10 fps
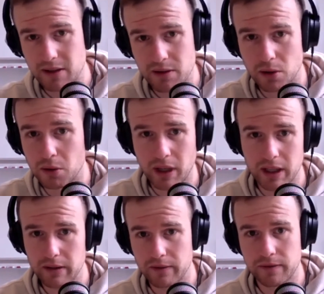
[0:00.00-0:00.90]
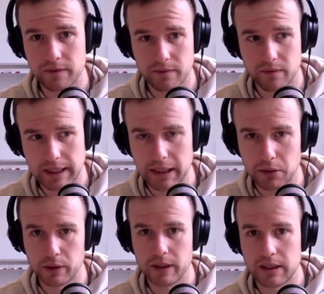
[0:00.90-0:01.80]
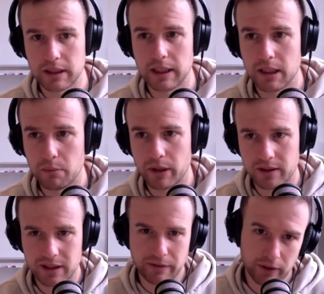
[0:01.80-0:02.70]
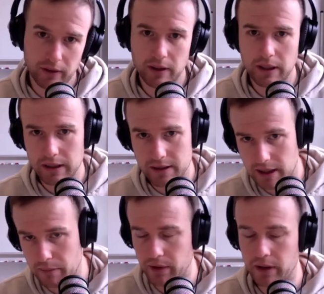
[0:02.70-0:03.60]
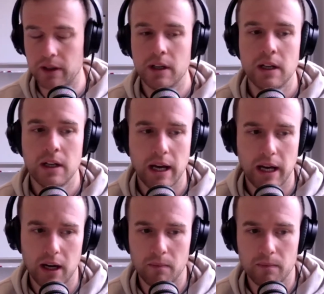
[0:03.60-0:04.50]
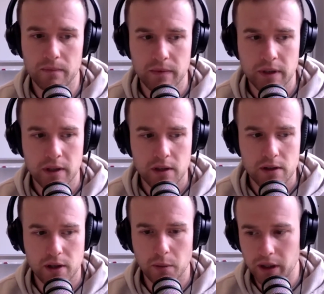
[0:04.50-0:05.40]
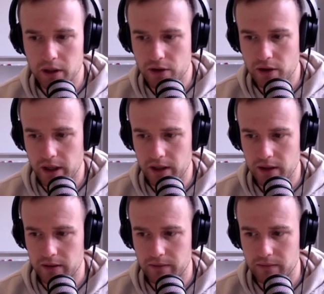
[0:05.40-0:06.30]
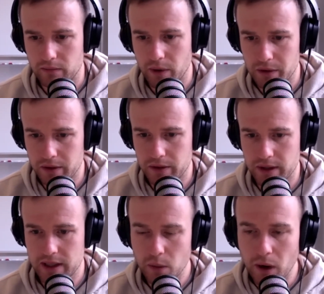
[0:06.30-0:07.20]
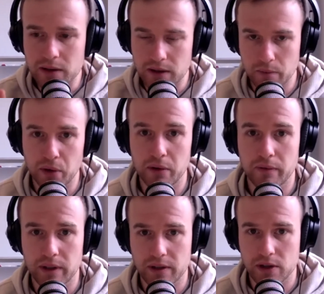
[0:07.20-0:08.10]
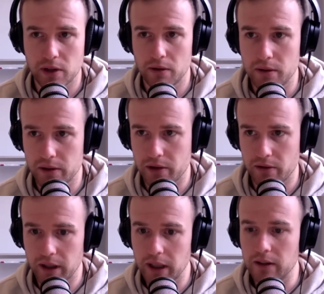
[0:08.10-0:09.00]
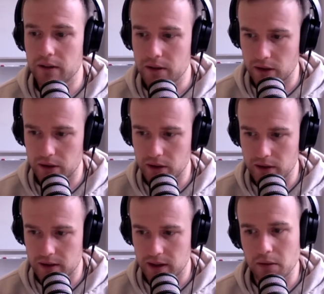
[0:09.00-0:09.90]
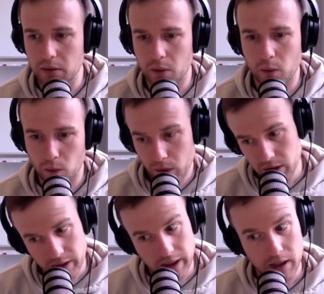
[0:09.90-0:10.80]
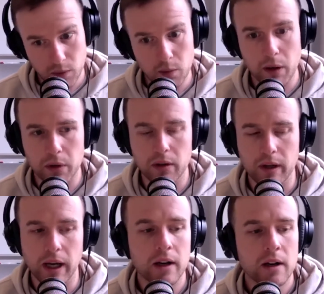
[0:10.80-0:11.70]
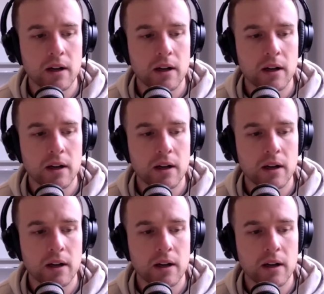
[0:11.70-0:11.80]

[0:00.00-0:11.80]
So it's all kind of tangled in together, but different, separate. So we're going to try and, when we do this, this is why it was important for us to show you the screen so you could see what we're looking at and what we would look at.